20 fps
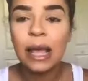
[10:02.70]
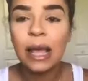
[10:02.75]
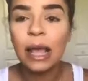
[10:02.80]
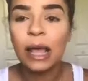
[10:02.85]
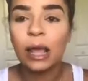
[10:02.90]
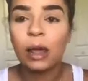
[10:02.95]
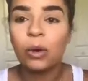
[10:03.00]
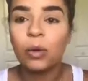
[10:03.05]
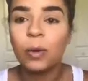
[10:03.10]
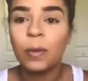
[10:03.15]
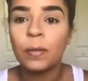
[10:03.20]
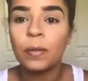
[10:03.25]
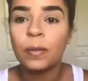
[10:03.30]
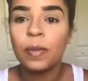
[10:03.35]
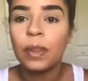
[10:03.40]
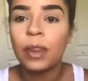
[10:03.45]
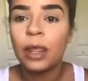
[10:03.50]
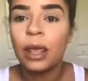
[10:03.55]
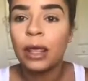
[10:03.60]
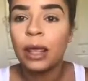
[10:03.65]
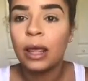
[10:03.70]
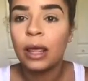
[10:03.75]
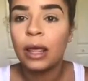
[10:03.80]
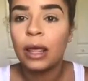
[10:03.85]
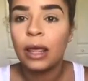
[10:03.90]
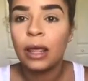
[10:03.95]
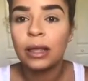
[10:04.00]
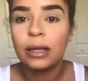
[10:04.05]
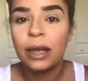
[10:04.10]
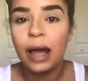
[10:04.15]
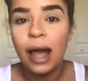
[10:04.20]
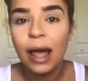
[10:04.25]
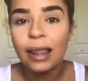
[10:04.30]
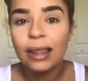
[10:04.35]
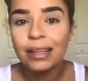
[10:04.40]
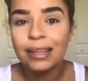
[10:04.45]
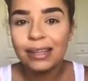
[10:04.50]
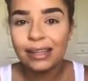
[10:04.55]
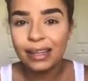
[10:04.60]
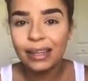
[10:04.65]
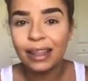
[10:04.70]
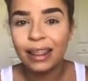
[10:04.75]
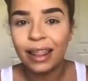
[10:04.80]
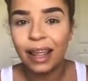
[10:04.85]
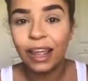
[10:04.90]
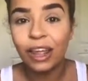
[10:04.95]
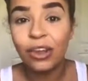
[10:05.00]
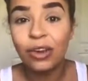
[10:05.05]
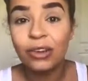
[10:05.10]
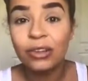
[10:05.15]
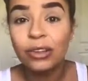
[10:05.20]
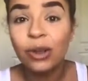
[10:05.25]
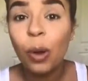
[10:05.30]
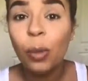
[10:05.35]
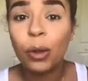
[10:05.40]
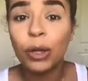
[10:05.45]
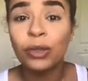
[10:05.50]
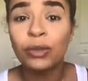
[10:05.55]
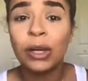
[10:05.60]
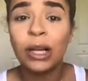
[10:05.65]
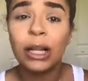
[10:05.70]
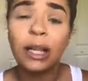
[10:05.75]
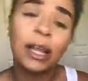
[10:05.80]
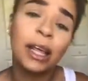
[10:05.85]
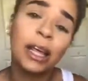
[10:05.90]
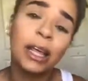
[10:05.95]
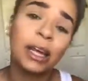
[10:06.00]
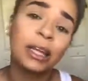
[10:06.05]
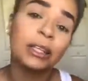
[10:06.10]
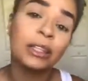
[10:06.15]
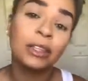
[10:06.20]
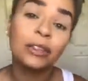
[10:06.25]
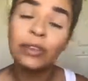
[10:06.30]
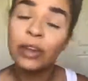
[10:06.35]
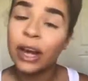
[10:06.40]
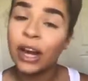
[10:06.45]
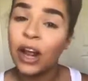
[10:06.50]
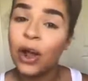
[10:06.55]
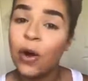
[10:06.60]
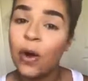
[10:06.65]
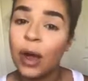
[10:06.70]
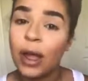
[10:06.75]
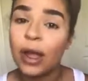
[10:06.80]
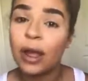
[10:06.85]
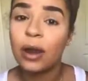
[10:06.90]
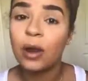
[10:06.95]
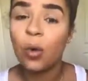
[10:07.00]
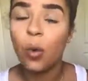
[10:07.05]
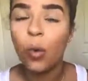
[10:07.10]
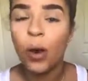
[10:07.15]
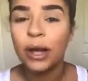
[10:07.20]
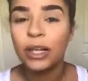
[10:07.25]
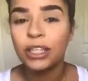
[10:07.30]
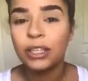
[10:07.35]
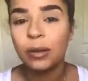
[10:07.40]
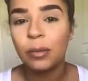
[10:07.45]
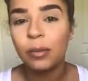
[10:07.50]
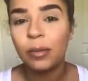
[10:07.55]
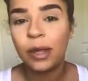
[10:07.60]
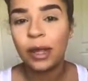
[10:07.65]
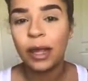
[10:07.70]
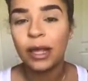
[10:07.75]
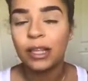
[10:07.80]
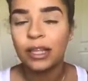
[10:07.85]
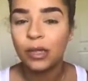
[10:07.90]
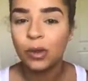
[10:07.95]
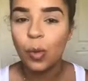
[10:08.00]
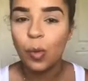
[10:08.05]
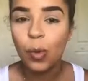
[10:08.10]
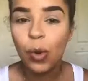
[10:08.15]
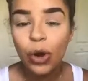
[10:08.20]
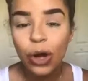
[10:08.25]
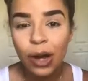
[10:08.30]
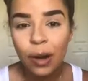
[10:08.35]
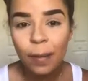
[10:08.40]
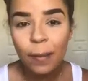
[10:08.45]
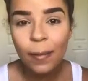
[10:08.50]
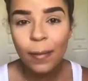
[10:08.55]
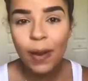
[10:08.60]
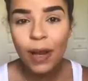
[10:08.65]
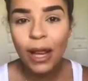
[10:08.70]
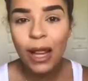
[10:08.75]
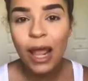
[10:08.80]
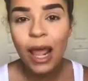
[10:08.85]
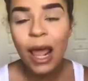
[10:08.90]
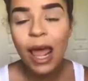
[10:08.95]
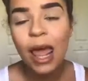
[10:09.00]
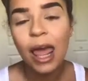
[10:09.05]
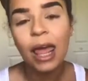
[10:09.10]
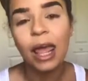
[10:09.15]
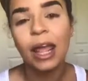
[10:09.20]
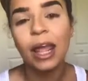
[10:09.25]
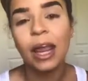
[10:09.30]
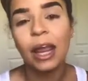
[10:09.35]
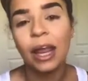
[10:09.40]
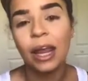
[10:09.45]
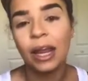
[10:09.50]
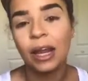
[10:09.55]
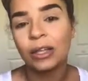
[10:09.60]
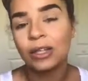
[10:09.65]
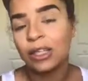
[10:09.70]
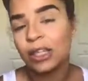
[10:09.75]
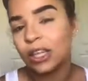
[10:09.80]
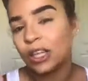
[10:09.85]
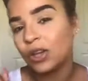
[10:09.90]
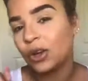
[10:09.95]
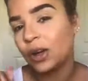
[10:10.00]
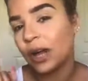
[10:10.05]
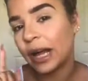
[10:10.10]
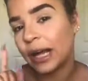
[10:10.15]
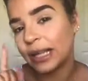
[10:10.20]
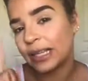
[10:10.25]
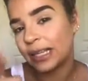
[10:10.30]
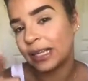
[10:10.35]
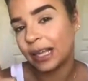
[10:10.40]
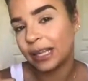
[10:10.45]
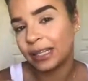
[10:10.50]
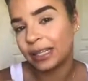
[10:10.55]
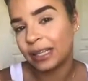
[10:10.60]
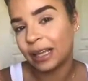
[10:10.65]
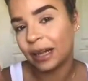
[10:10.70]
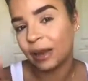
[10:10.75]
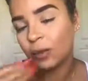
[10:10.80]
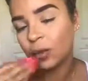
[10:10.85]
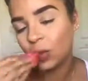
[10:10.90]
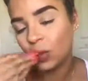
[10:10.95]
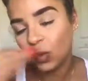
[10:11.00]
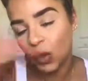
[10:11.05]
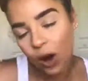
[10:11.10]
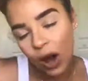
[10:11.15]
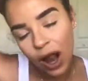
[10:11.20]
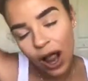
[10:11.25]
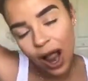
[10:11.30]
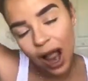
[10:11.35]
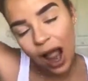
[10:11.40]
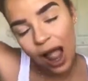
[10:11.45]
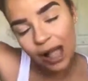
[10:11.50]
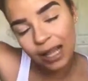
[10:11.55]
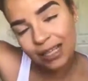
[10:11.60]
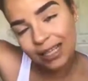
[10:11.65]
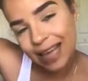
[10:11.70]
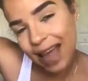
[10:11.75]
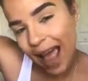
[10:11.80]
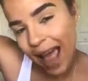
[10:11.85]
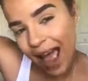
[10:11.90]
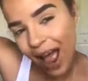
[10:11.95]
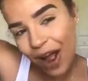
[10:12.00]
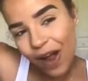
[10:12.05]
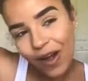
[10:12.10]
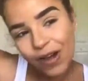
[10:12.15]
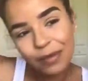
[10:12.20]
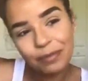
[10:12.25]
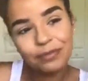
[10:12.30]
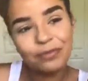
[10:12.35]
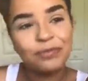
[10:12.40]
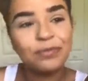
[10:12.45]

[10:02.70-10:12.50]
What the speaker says: And yeah, that's it. Thank you so much for clicking on this video and watching me and supporting me, and I'll see you guys next time. Ciao.